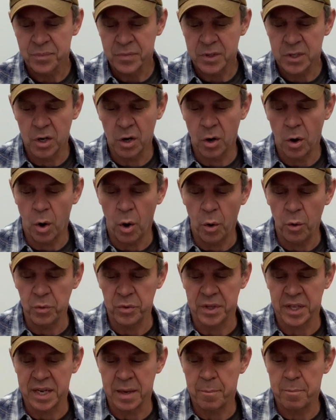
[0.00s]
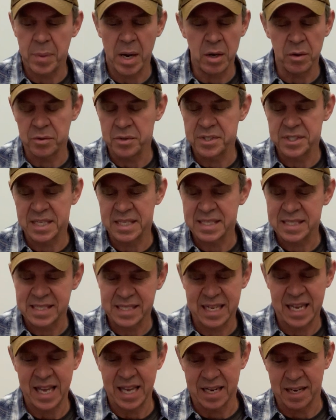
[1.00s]
you're only bones and
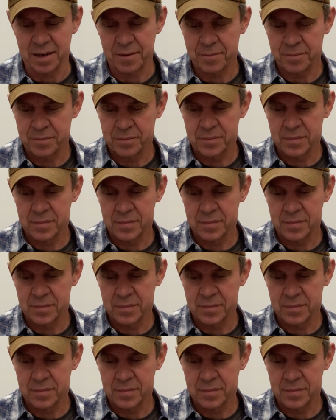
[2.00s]
skin.